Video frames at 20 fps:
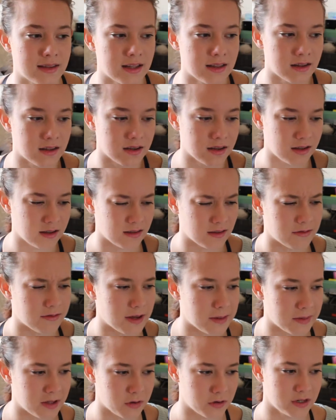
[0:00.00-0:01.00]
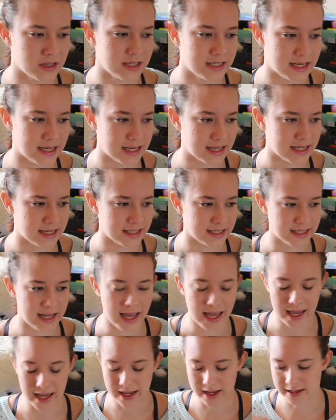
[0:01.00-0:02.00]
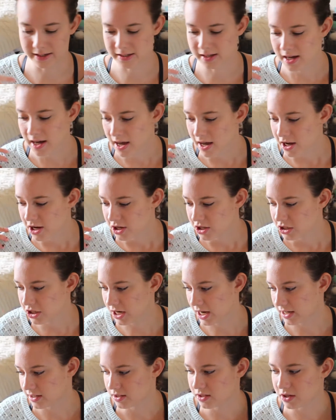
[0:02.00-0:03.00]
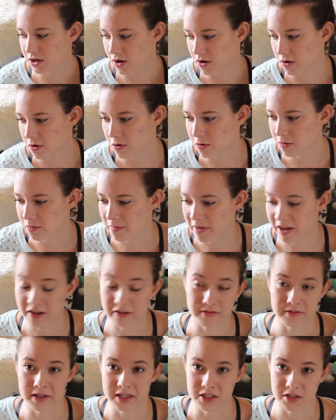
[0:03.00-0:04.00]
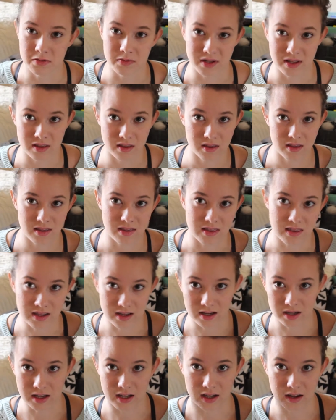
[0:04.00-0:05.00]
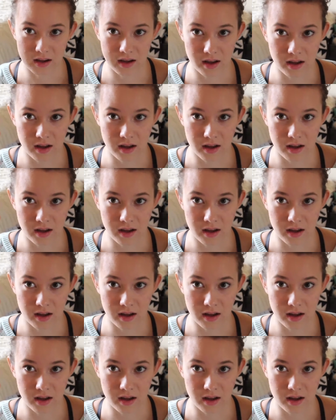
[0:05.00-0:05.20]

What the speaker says: then like the family horse dies, and she has to go make friends with the